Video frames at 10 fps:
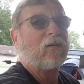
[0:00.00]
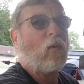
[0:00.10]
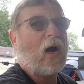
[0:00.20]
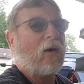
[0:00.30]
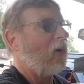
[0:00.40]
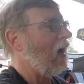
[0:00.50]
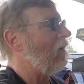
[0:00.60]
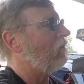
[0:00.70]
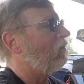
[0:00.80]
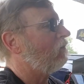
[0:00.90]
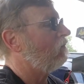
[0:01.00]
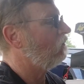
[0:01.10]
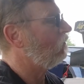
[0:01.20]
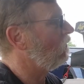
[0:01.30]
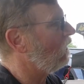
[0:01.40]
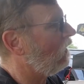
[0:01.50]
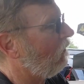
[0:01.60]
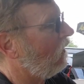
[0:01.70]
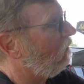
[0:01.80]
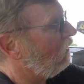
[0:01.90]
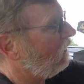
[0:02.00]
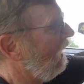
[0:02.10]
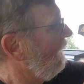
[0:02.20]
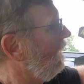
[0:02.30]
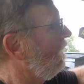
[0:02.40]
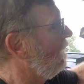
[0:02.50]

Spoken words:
wire wrap. And I'm going to put that,